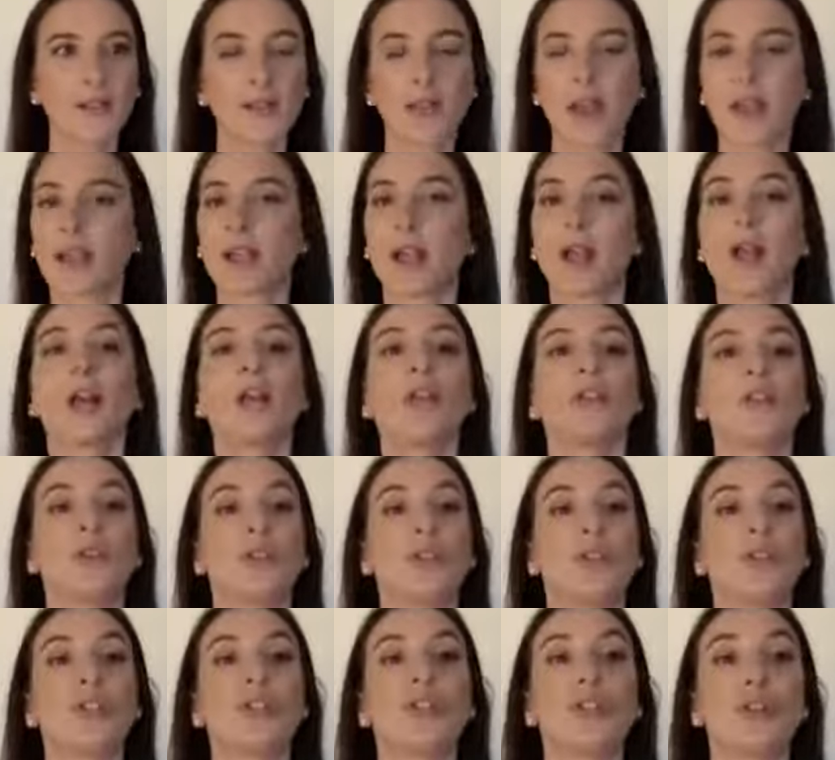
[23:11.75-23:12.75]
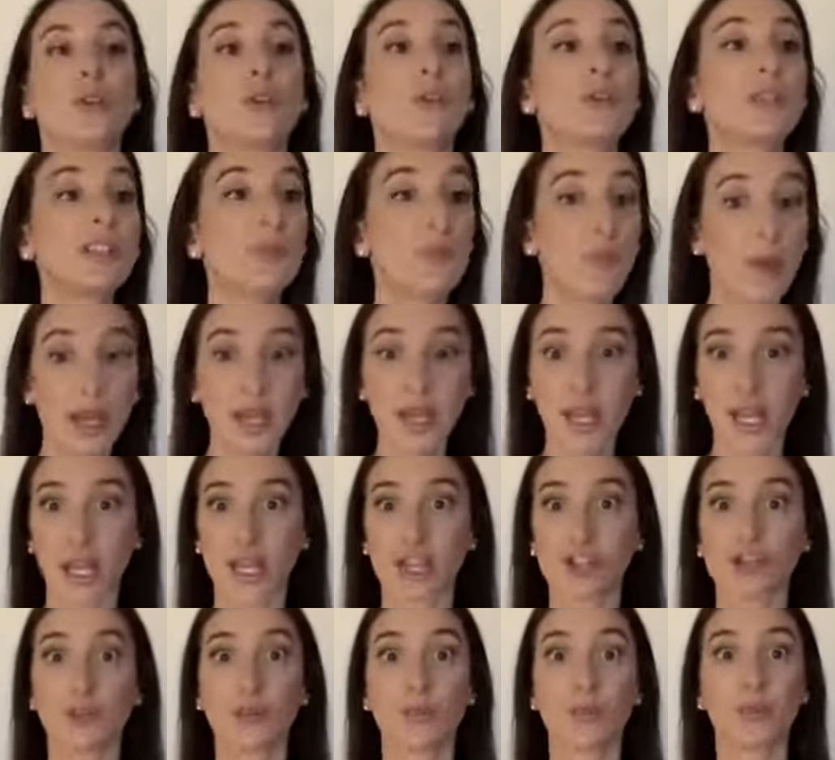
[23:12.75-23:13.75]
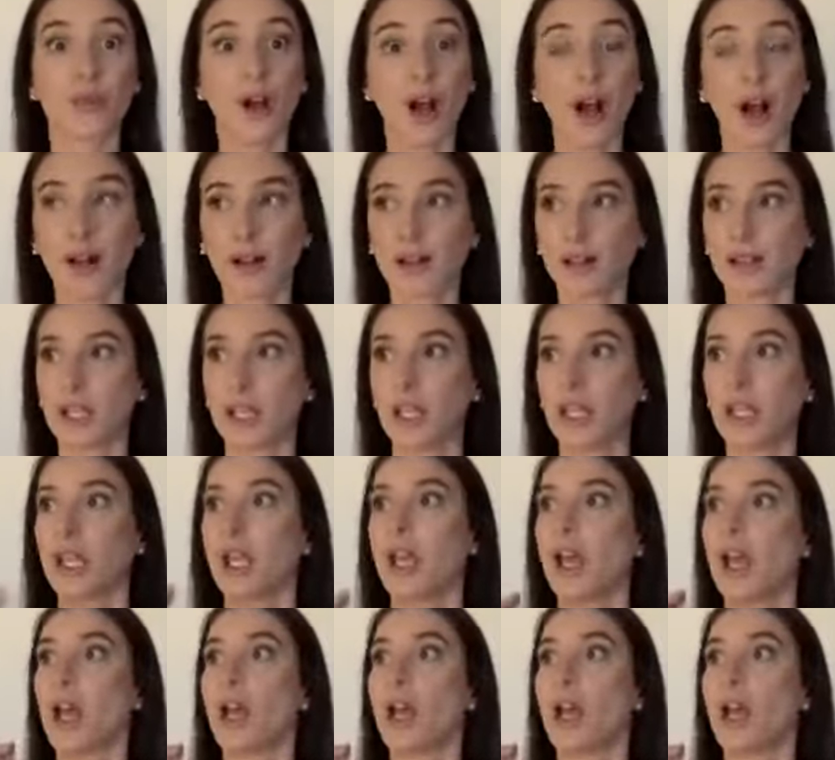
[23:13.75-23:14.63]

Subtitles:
Like you can do spinach, broccoli,